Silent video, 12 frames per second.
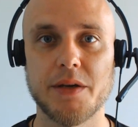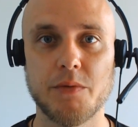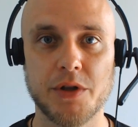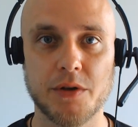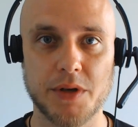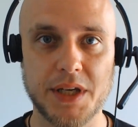you
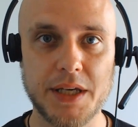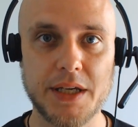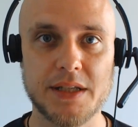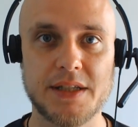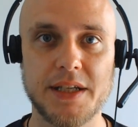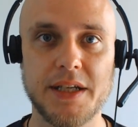know, he
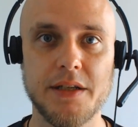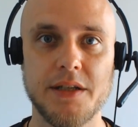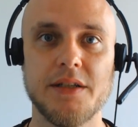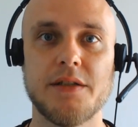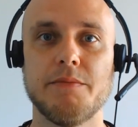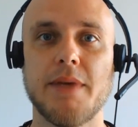is in
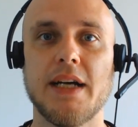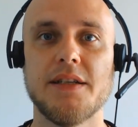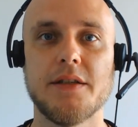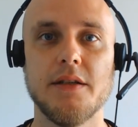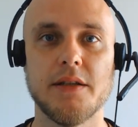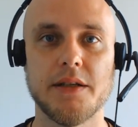his
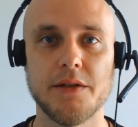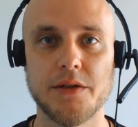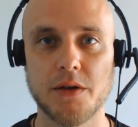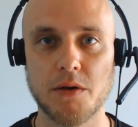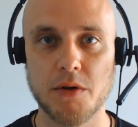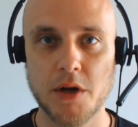masculine, you
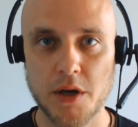know,